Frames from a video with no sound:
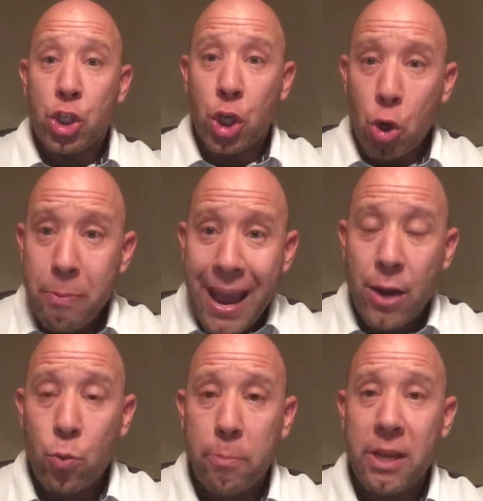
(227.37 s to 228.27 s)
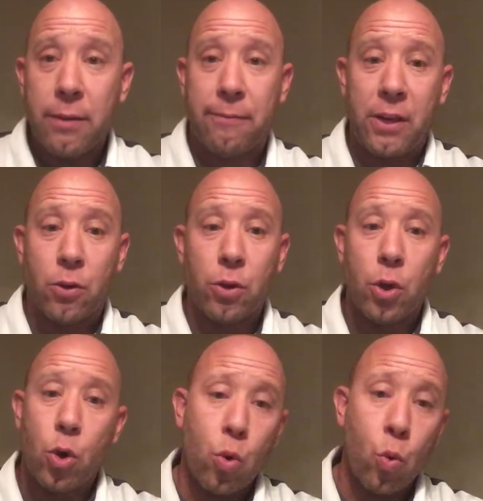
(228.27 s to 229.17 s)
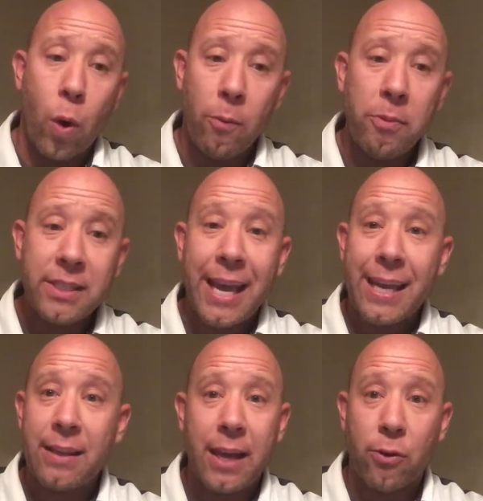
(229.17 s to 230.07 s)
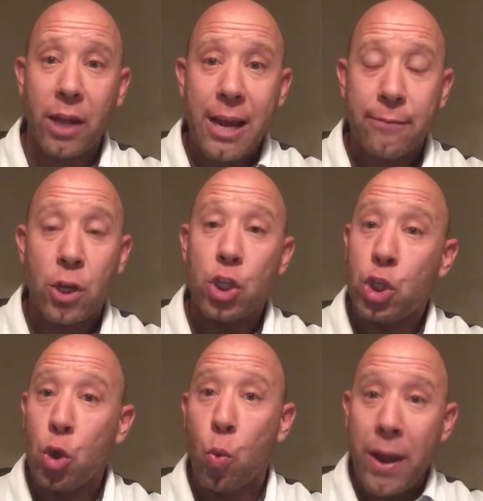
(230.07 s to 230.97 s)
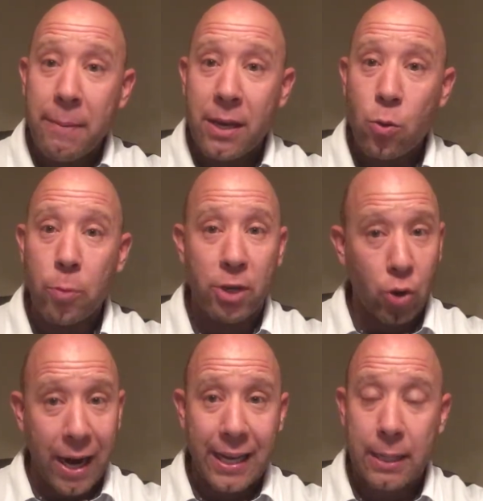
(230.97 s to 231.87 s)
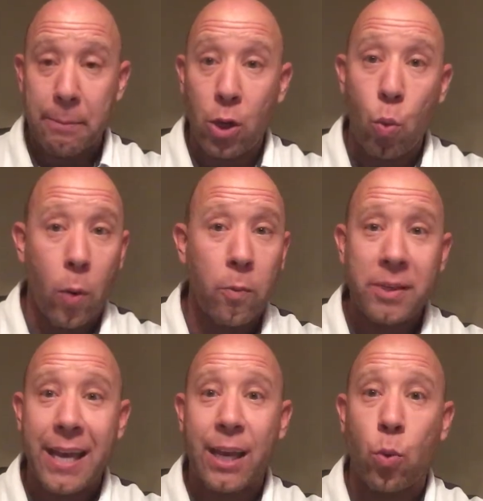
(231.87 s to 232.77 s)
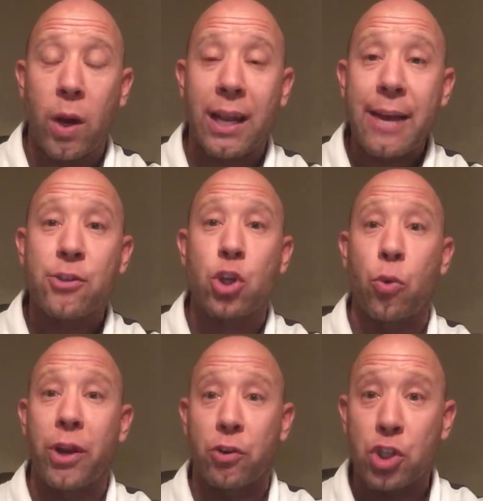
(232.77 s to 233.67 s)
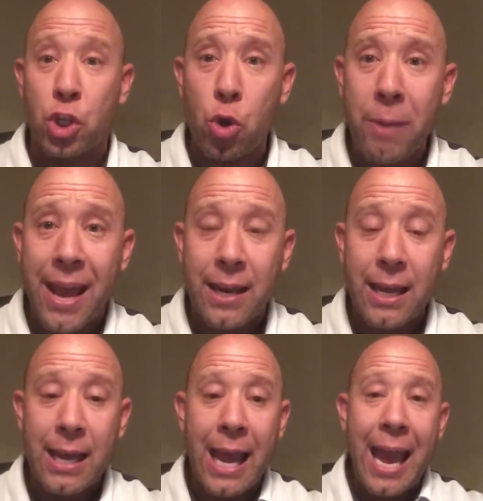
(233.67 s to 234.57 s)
Two men would be in the field. One would be taken, the other left. Two women would be grinding at the mill. One would be taken, one left. So there is two men